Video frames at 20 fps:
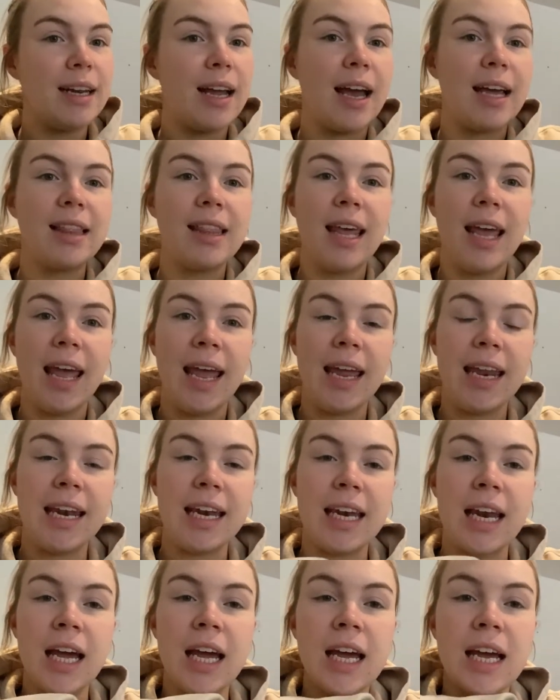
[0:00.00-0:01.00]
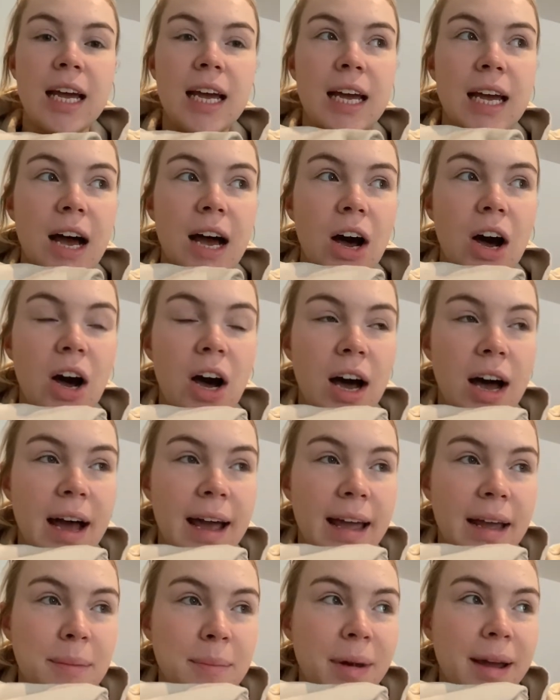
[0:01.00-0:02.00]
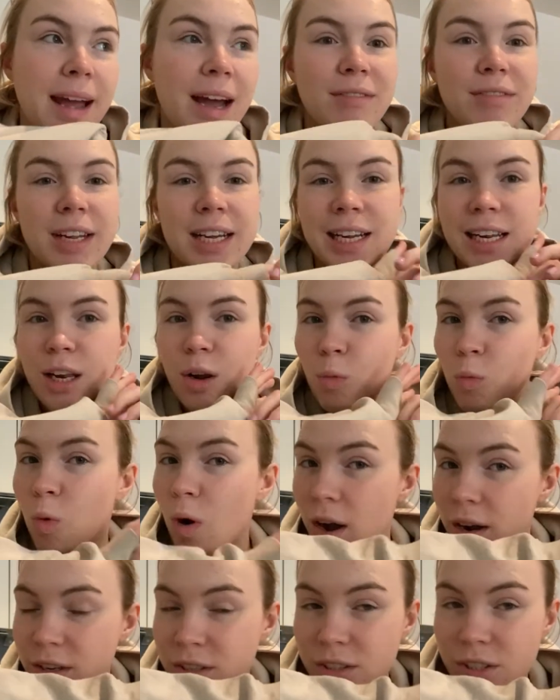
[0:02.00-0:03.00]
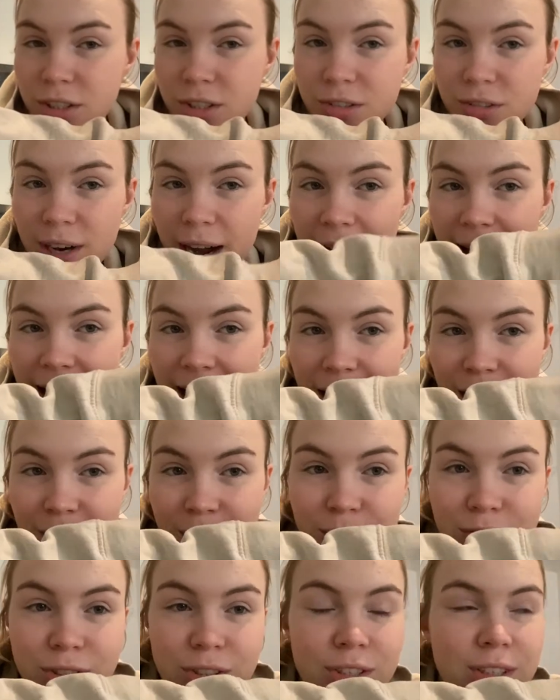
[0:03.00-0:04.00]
And then I might have like a little wander around,